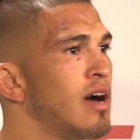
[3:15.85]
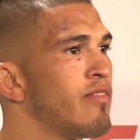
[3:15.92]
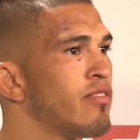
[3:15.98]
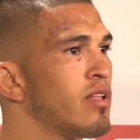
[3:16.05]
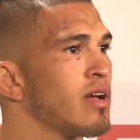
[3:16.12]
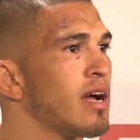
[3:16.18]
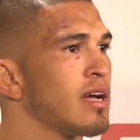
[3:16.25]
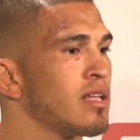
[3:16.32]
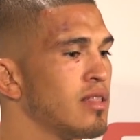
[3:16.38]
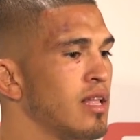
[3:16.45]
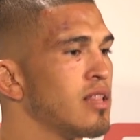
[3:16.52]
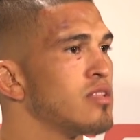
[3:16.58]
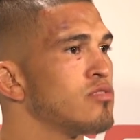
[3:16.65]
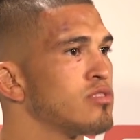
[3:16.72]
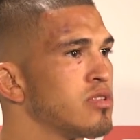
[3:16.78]
I feel like I can
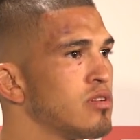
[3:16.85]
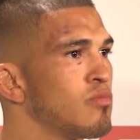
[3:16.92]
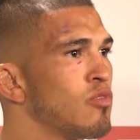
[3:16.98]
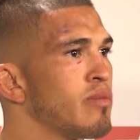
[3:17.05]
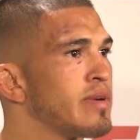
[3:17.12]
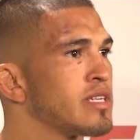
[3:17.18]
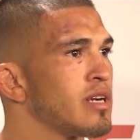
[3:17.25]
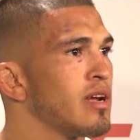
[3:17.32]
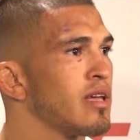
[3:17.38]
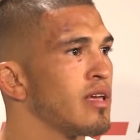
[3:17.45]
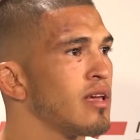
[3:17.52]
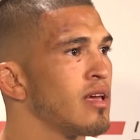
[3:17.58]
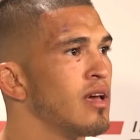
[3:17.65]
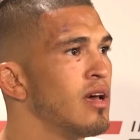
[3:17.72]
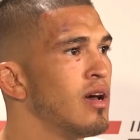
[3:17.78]
let loose a little more on my
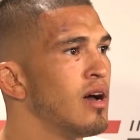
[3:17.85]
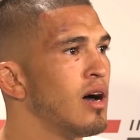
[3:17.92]
striking.